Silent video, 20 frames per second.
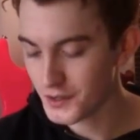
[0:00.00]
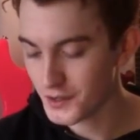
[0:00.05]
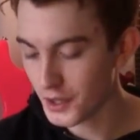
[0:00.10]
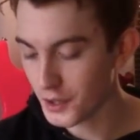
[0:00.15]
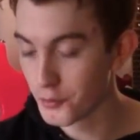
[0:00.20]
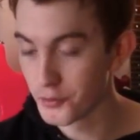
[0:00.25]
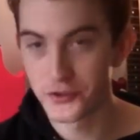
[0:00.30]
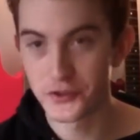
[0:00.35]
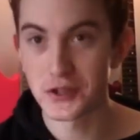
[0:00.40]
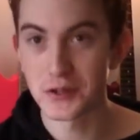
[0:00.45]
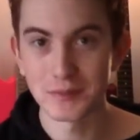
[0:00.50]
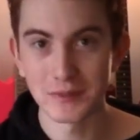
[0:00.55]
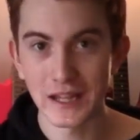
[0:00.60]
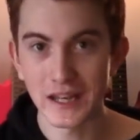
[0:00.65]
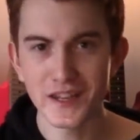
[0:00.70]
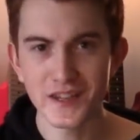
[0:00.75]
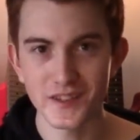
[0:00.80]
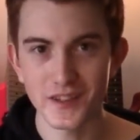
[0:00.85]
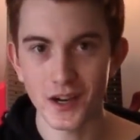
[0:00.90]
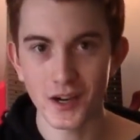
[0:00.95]
And also I'm
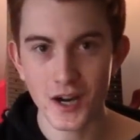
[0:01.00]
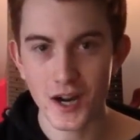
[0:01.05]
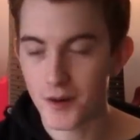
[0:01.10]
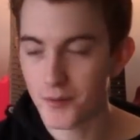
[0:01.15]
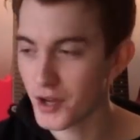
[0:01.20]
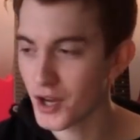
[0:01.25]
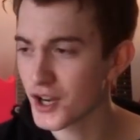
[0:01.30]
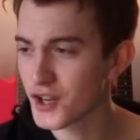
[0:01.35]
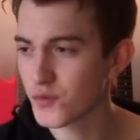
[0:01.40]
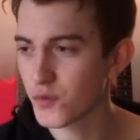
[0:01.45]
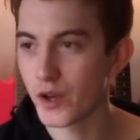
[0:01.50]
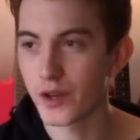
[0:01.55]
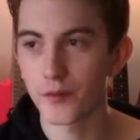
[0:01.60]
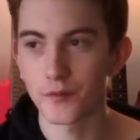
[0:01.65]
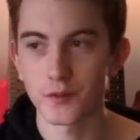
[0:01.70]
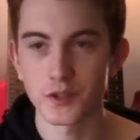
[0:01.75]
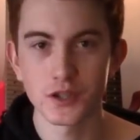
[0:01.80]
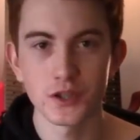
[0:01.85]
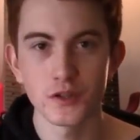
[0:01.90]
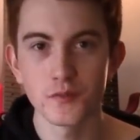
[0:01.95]
lazy, I can't be arsed waiting
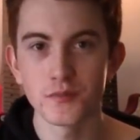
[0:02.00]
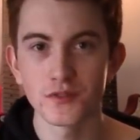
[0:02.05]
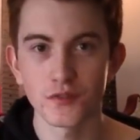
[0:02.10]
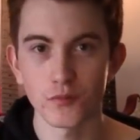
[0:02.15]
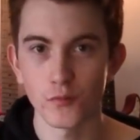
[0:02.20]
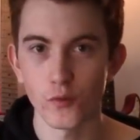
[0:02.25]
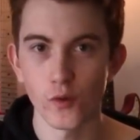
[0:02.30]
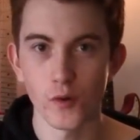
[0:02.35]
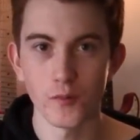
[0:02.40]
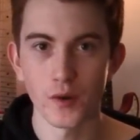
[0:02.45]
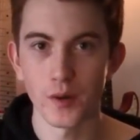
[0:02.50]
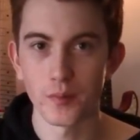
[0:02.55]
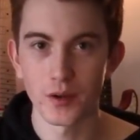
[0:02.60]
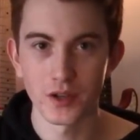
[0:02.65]
for tunes to warm up,